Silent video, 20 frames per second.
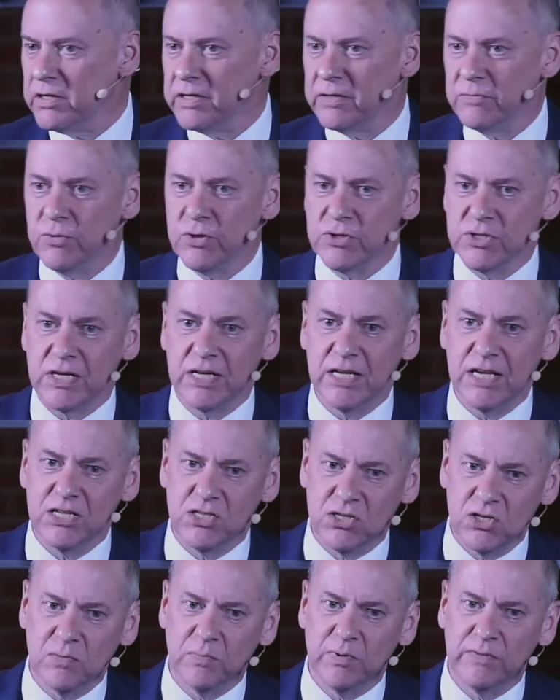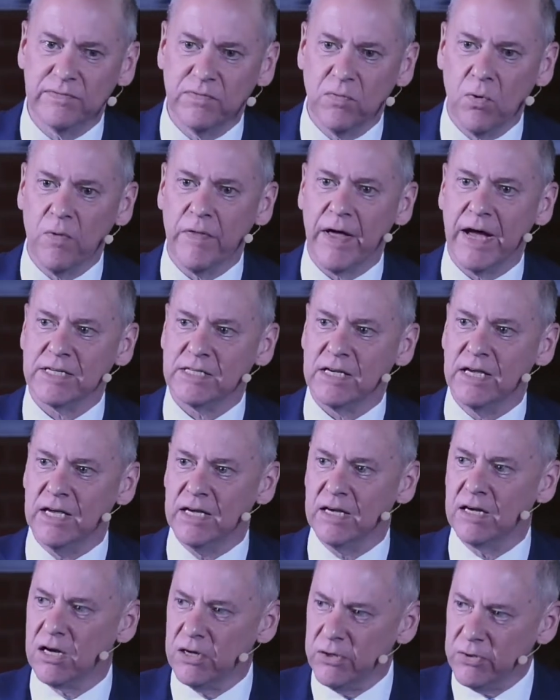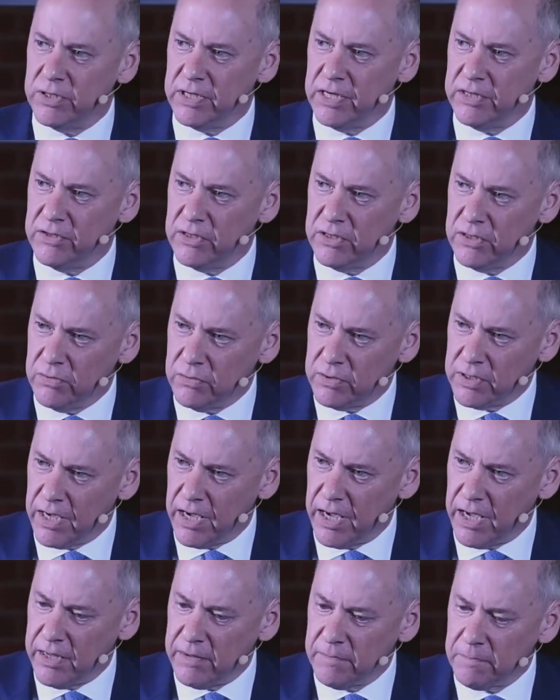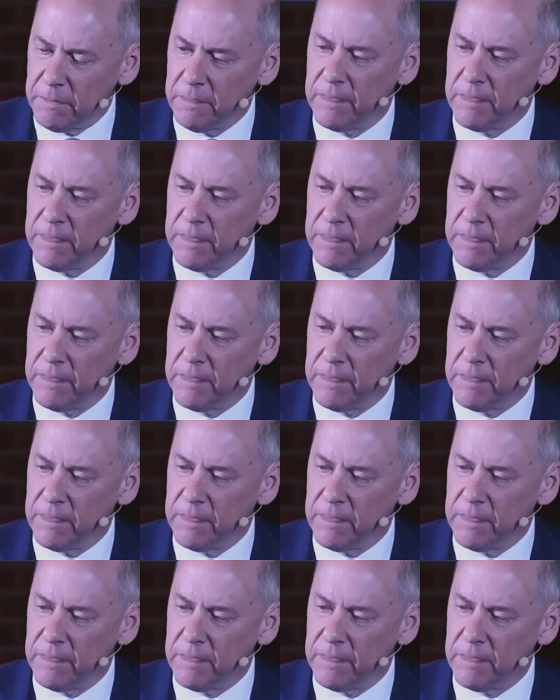It was an issue before that, including in the UK.